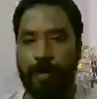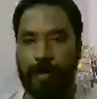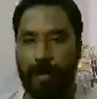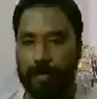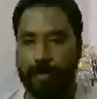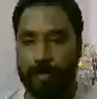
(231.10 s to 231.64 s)

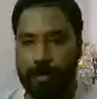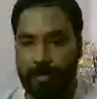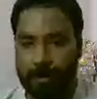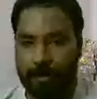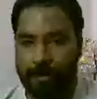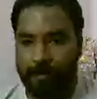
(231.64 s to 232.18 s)
Okay, so
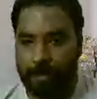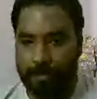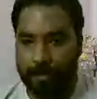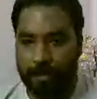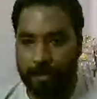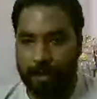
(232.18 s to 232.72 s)
there's a first
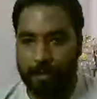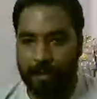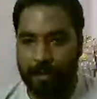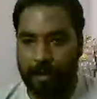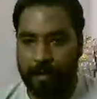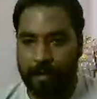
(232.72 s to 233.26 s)
question
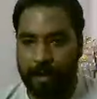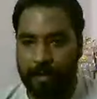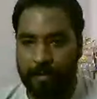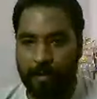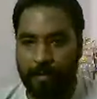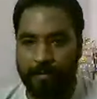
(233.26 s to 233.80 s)
coming in
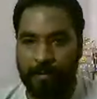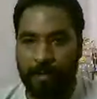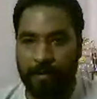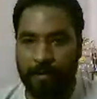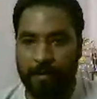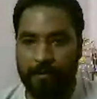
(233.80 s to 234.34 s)
that software
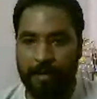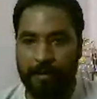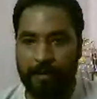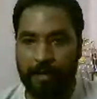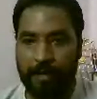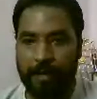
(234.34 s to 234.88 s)
development
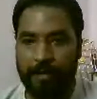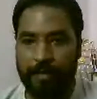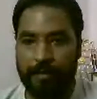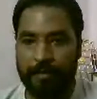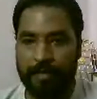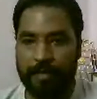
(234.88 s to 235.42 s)

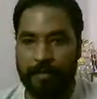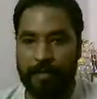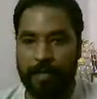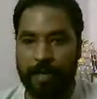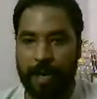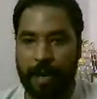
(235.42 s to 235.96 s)
models
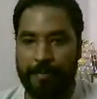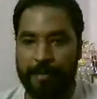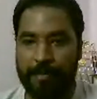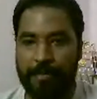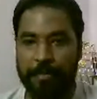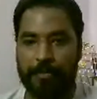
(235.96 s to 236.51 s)
must be
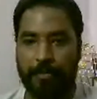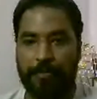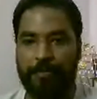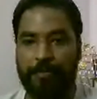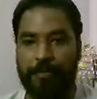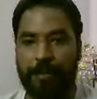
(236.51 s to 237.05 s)
adapted
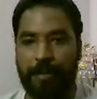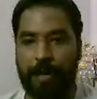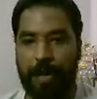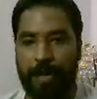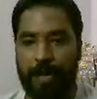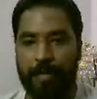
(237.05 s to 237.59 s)
to
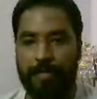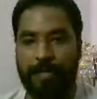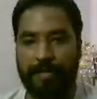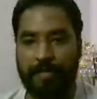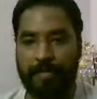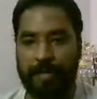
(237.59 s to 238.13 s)

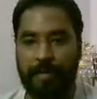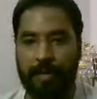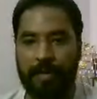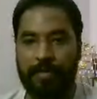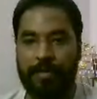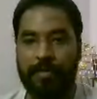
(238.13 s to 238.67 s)
A,
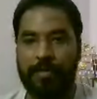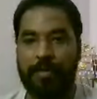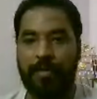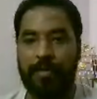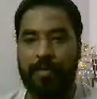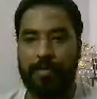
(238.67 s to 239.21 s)
testing
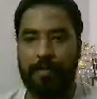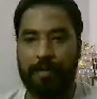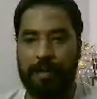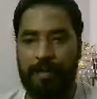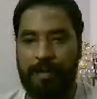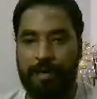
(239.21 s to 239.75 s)
models,
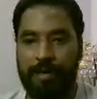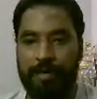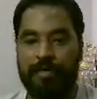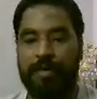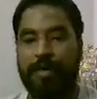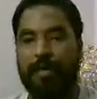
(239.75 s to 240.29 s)
B,
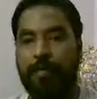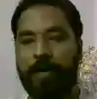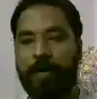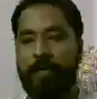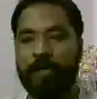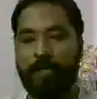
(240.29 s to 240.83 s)
user
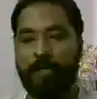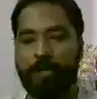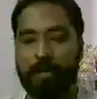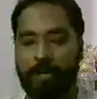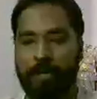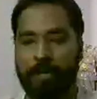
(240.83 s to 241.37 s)

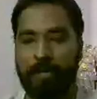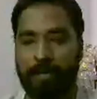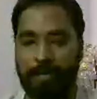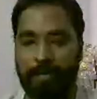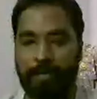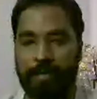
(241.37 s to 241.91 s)
requirements,
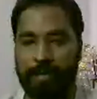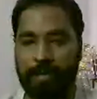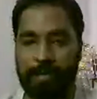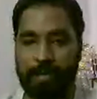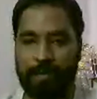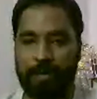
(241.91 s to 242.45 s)
C,
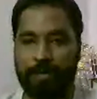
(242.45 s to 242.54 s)
testing